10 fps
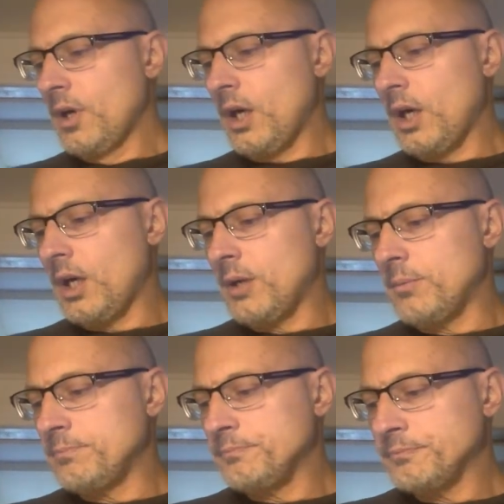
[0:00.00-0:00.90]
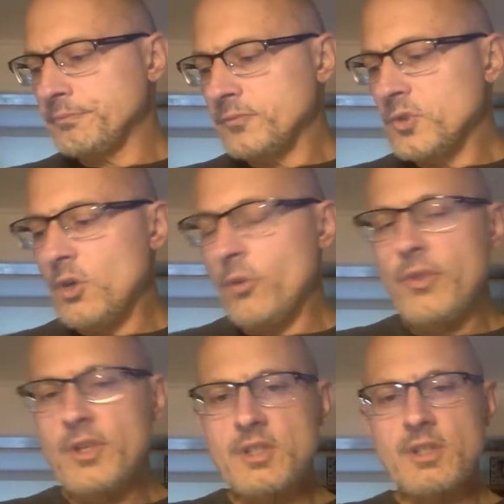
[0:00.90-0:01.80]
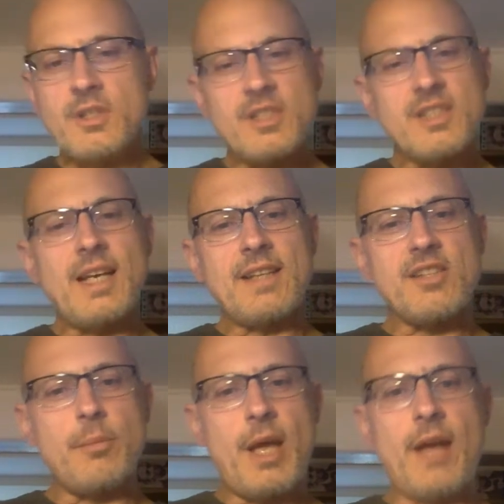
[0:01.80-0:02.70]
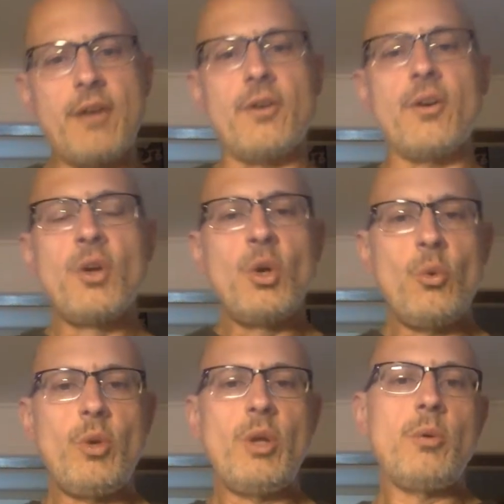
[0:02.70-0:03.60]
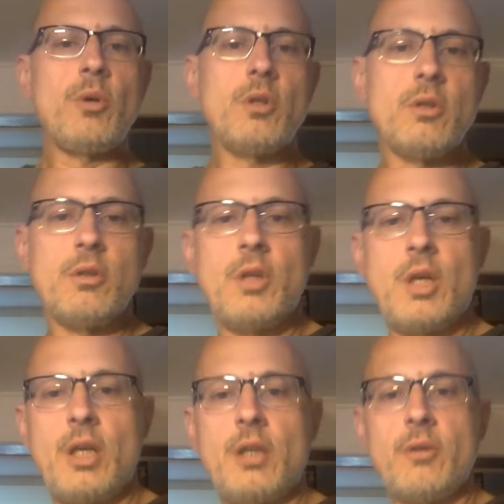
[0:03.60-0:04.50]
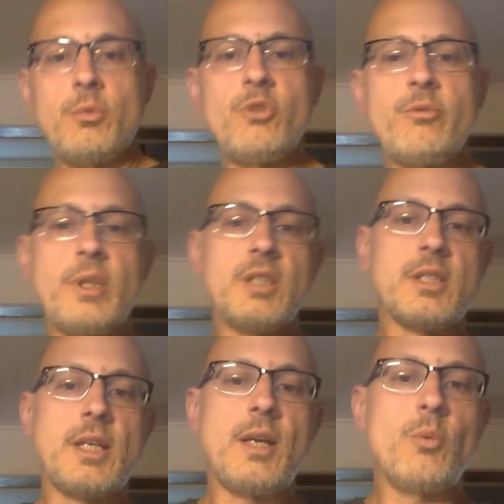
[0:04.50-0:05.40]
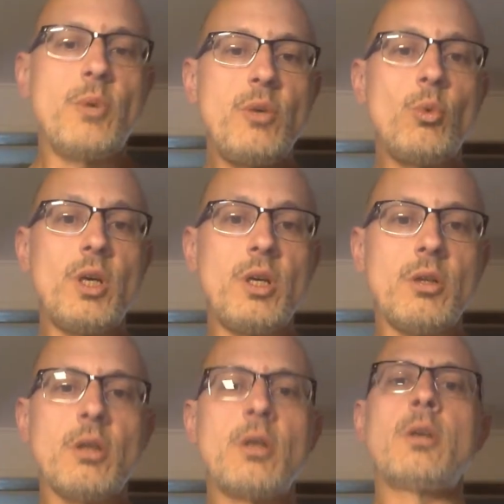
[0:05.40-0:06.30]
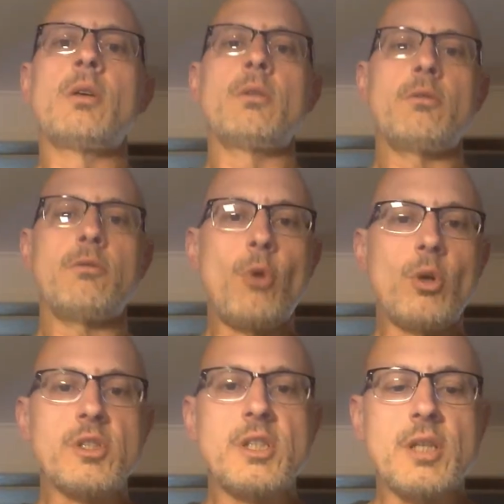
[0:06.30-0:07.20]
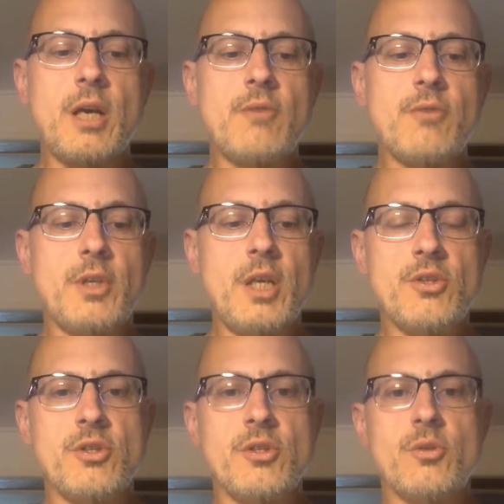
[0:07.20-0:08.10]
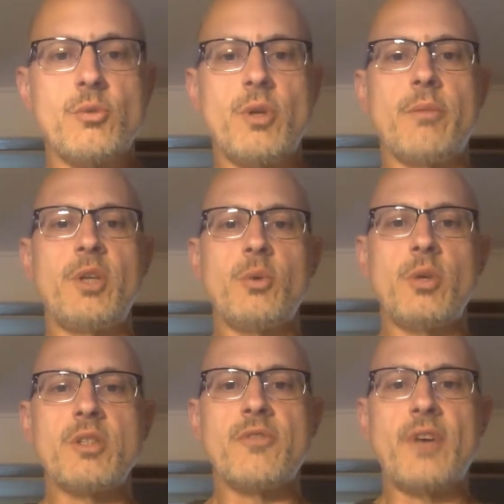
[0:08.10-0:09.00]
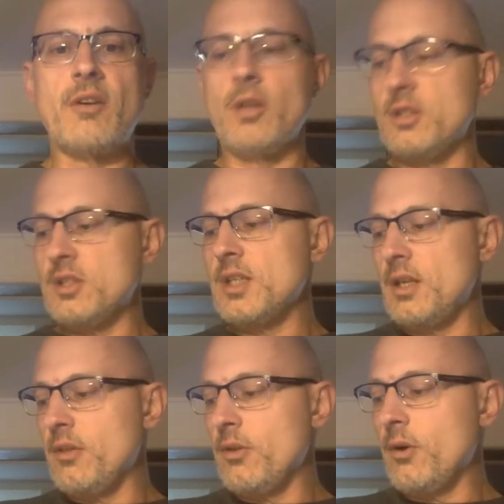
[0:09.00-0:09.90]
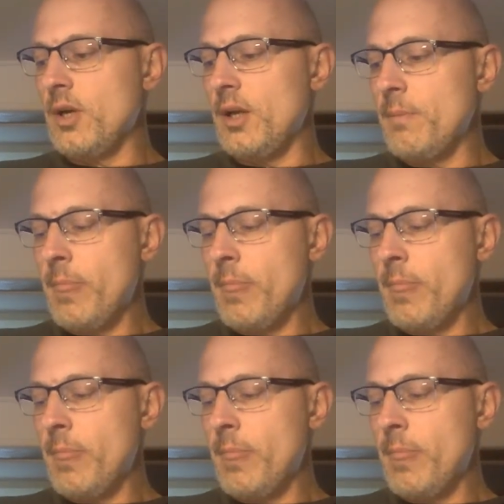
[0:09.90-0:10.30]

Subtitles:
So this sets the pattern. The movement is saying we will force these confrontations between federal and state authority.